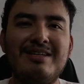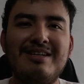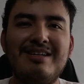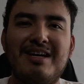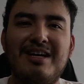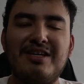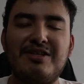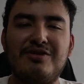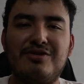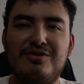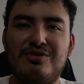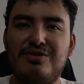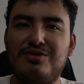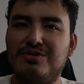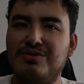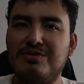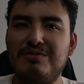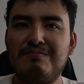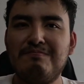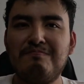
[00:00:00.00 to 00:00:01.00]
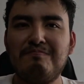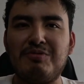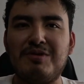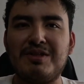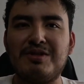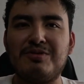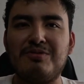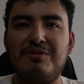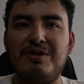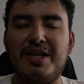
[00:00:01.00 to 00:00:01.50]
I just
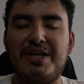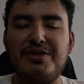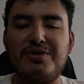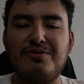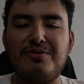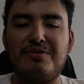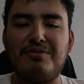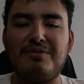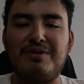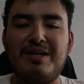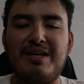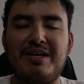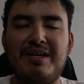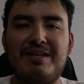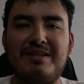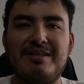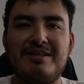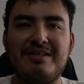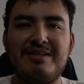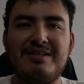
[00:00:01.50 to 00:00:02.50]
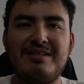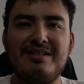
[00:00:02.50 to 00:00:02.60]
want to let you know that